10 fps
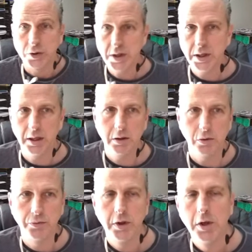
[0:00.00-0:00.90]
Okay,
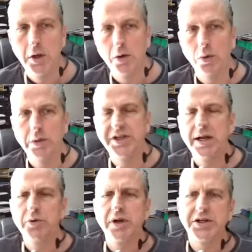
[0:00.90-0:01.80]
hello.
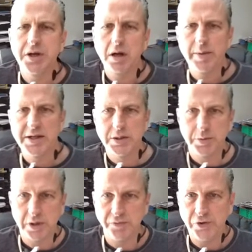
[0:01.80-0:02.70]
Today we're going to talk about
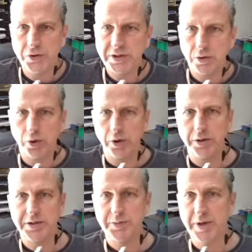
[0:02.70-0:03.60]
some confusing
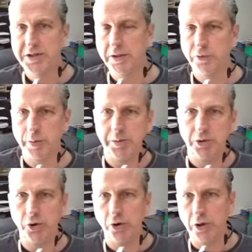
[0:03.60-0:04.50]
words, especially for
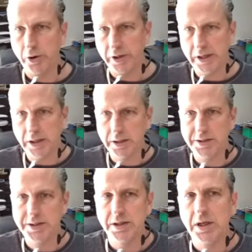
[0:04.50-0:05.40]
people who are learning
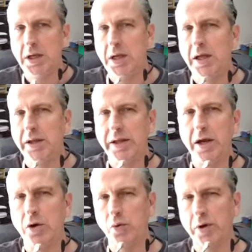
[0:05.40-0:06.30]
English.
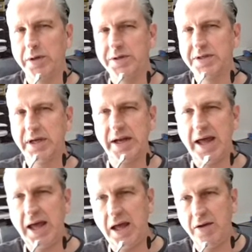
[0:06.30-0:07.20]
They are words that
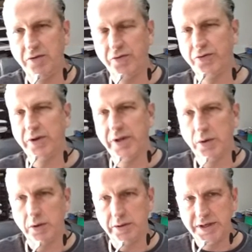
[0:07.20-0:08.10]

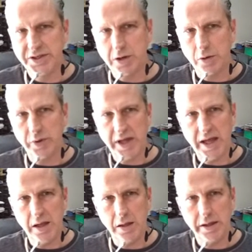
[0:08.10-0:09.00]
they start with
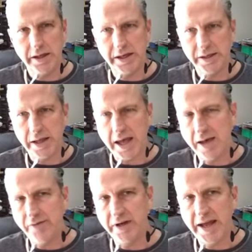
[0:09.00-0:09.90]
L and they
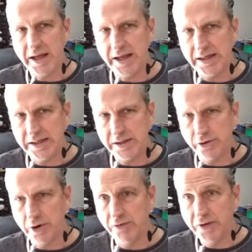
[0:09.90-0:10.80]
have
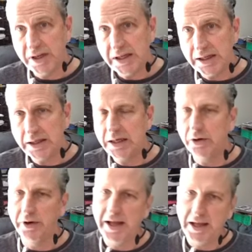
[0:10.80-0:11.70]
either a V
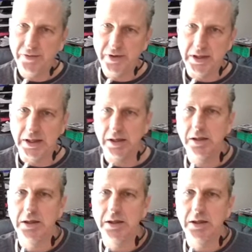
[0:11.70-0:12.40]
ending or an F ending.